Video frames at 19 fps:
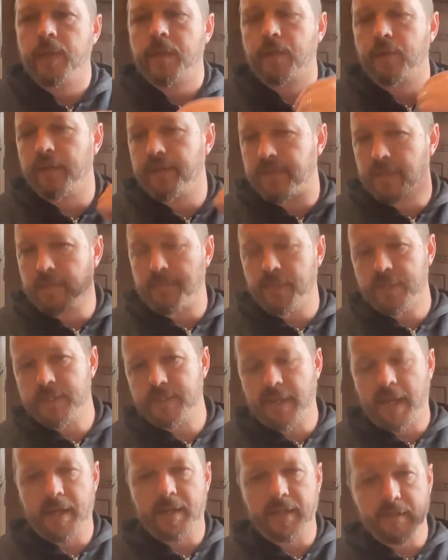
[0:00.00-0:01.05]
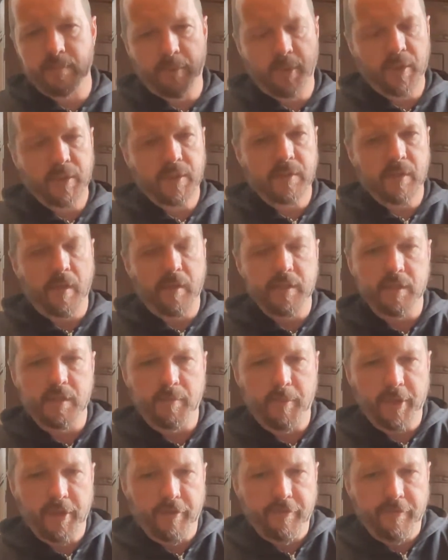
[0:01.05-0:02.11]
Great thing about Stanley's book is it's not just
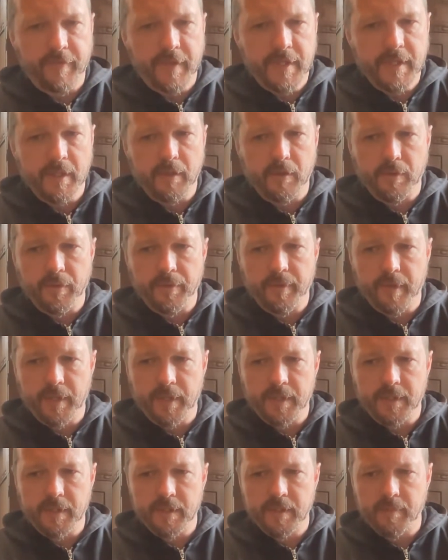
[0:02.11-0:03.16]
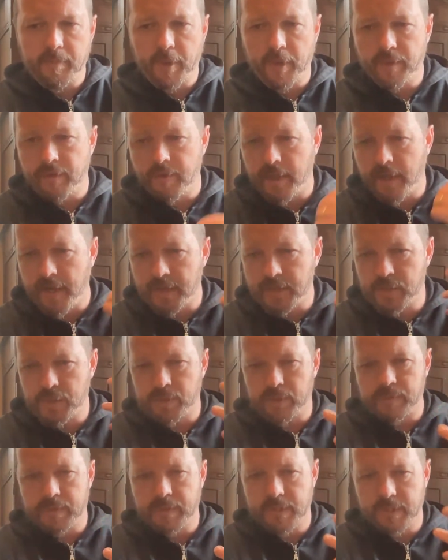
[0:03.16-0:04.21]
about the physical things, it's about the
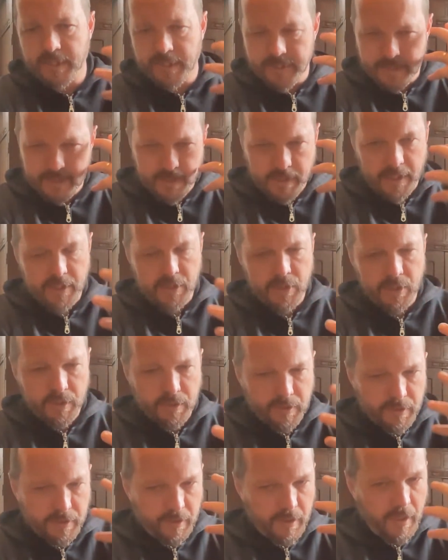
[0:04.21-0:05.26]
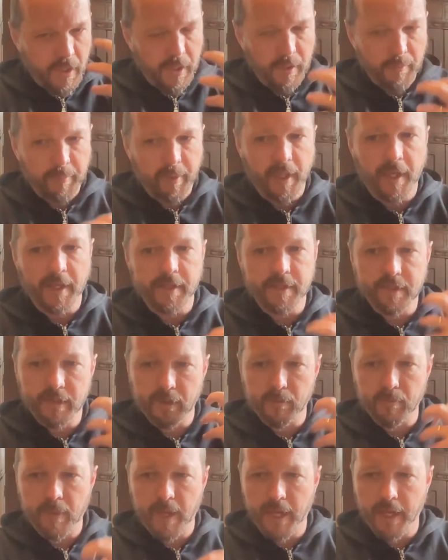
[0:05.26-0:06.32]
actual sensations and how it applies to
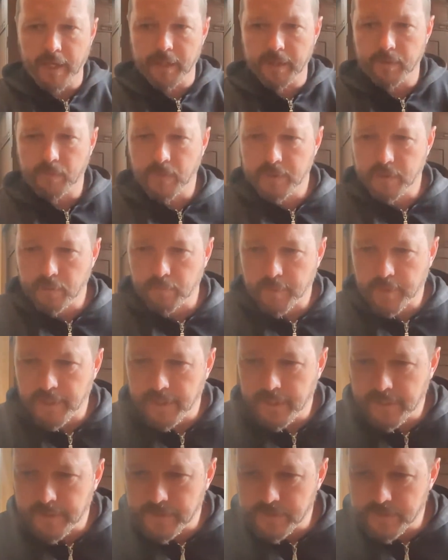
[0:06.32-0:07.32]
your mind when you're playing